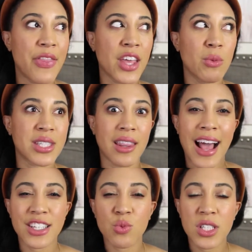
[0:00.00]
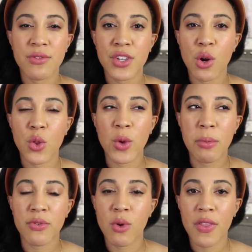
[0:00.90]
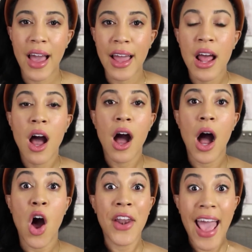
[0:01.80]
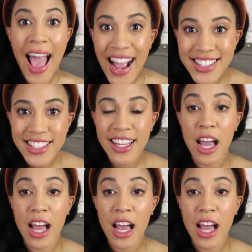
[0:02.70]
I think it was last week's video or the week before that, on acting.